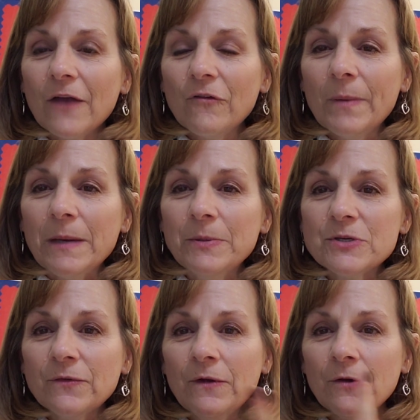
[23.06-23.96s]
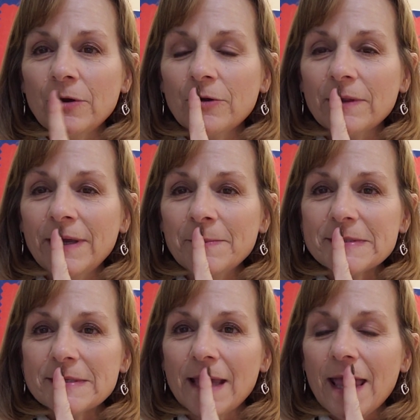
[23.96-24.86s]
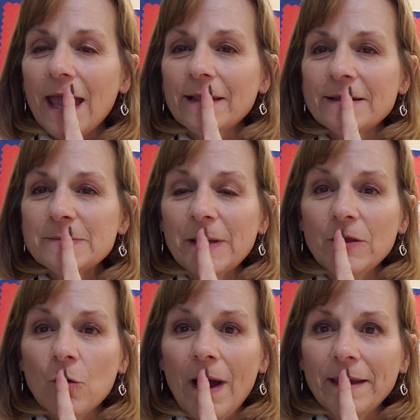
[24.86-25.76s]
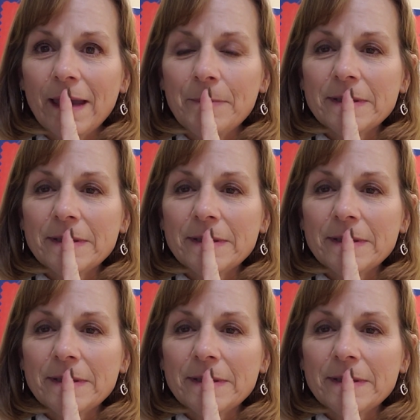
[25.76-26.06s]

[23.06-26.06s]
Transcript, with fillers: Everybody put your finger on your lips, and let's play the quiet game,